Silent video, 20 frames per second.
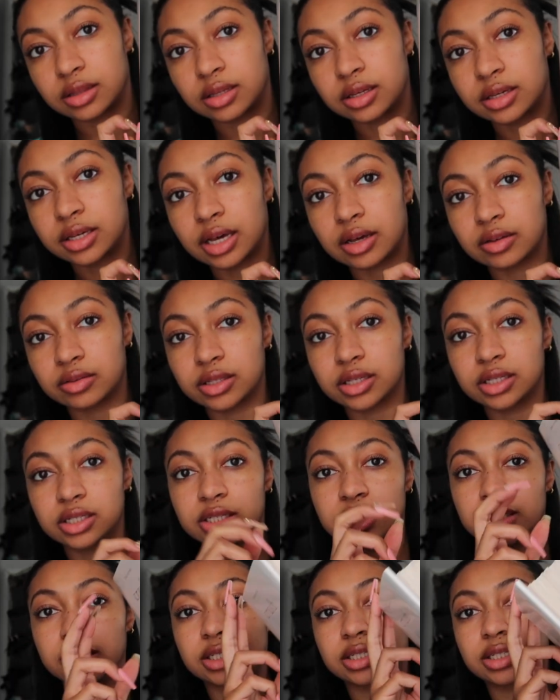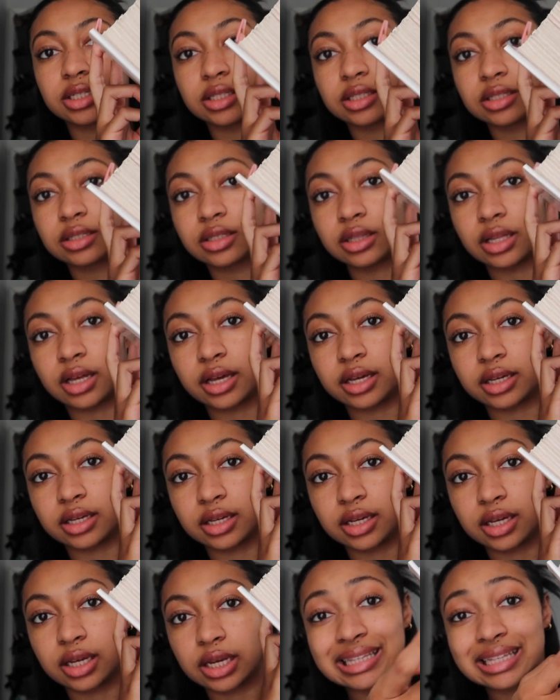Look how thick she is.
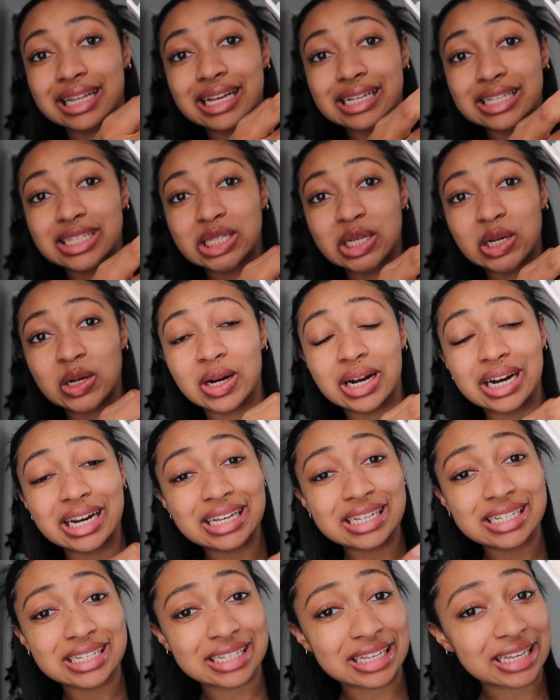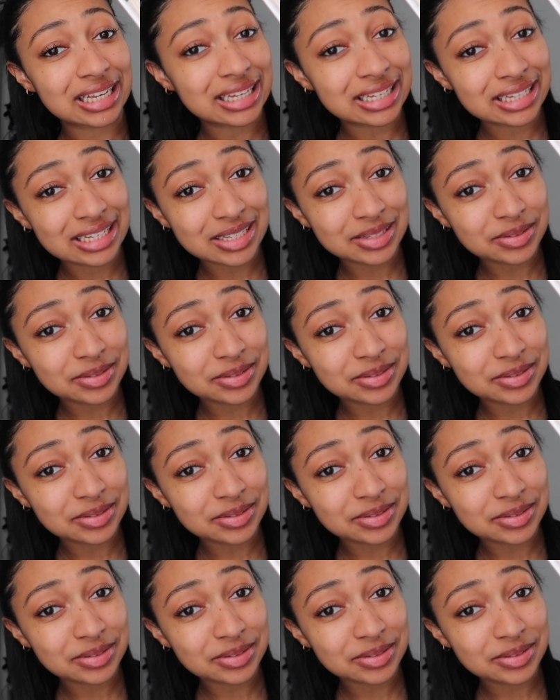Like, that's crazy.